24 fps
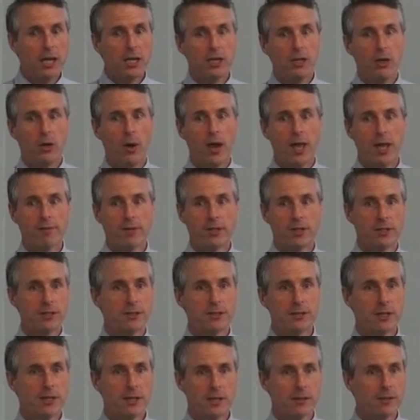you know, having
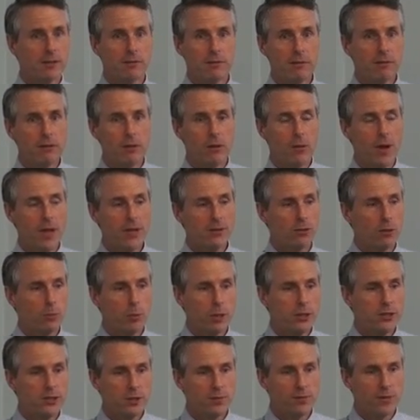to say, you know, ask a
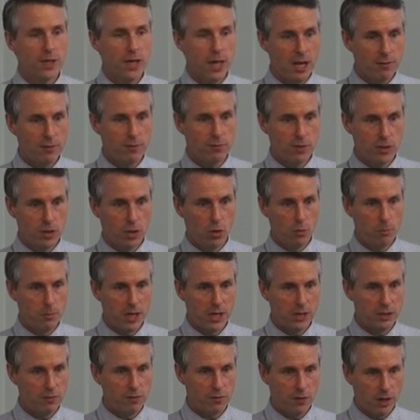place if they have a video
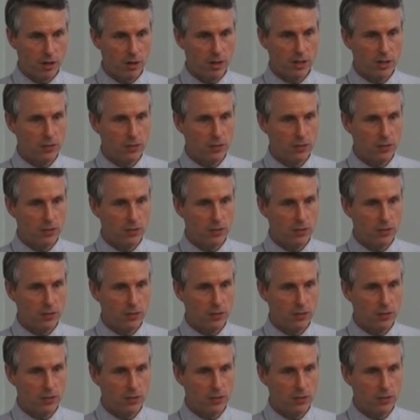magnifier,